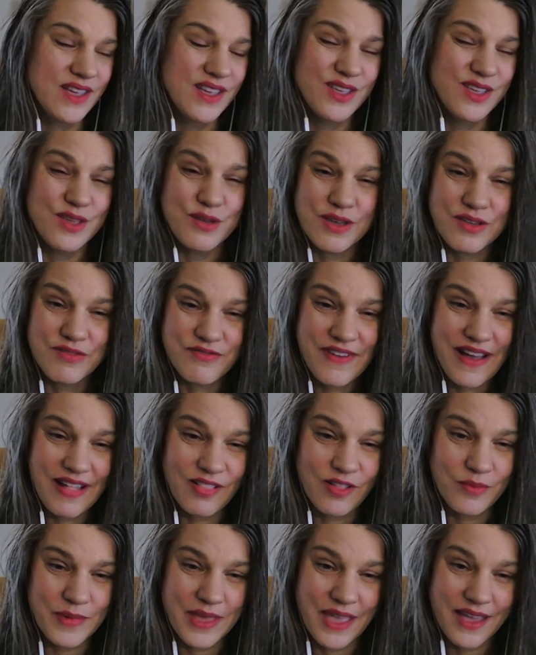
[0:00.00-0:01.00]
You can
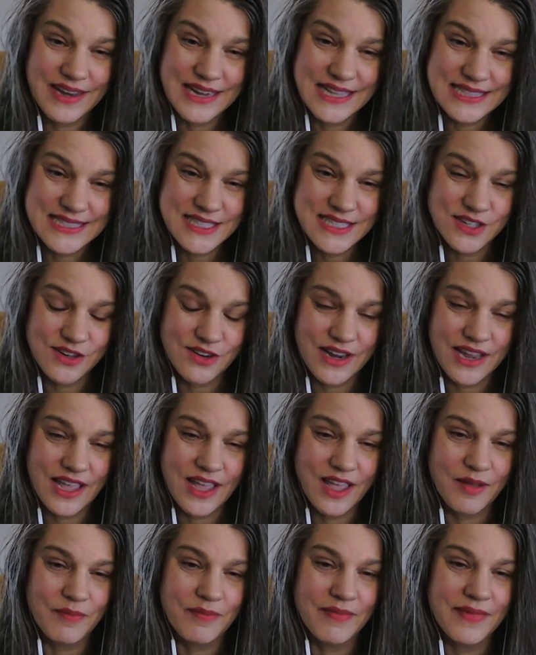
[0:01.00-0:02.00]
follow me on
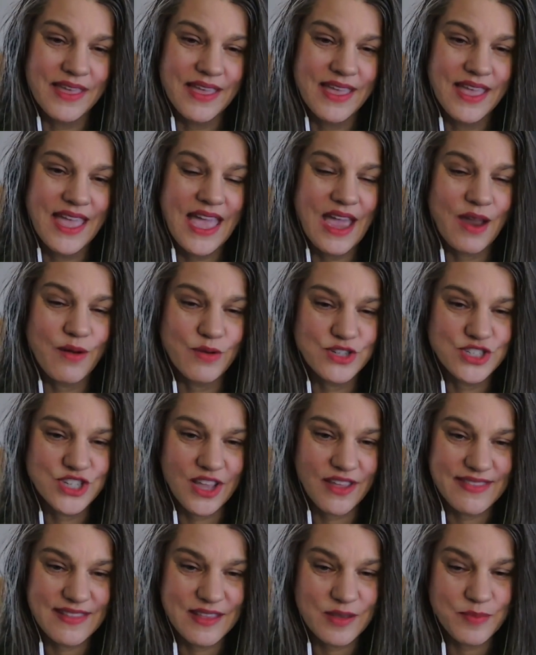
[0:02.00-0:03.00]
Instagram at
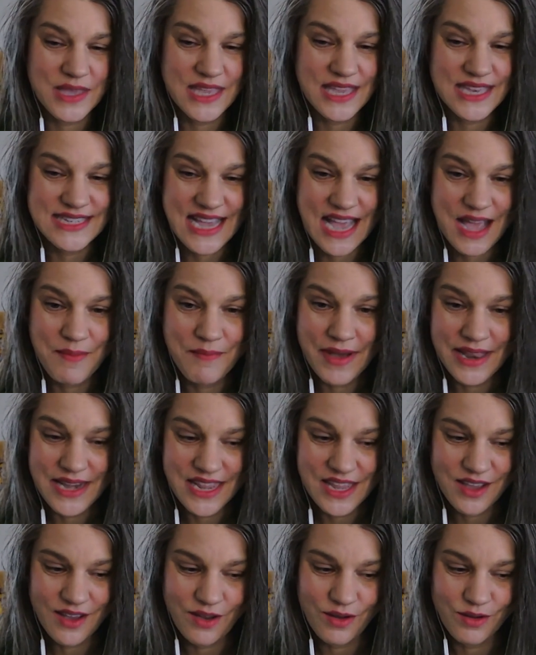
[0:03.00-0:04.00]

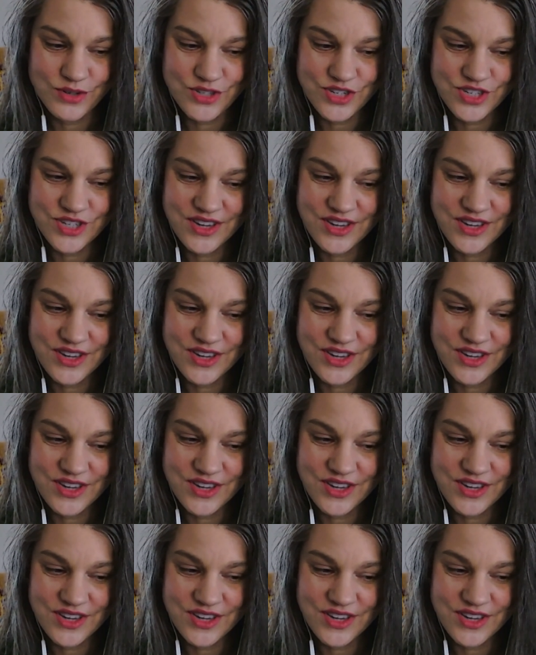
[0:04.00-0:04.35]
RachelleSiebke.moneycoach.